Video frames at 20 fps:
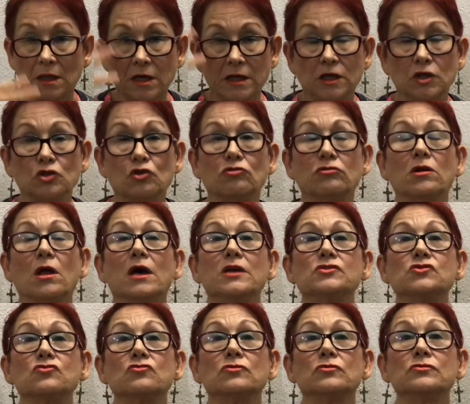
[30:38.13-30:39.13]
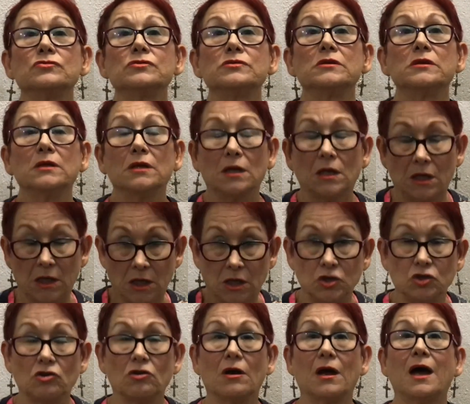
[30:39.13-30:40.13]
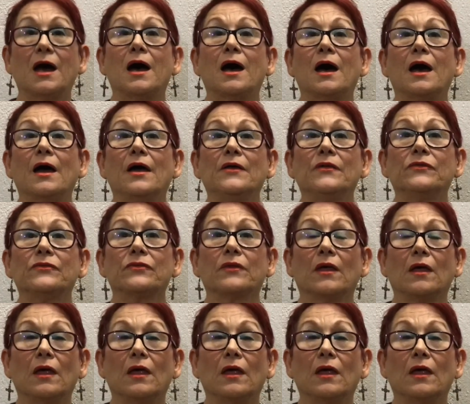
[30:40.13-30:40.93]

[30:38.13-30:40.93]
in your nostrils, in your eyes.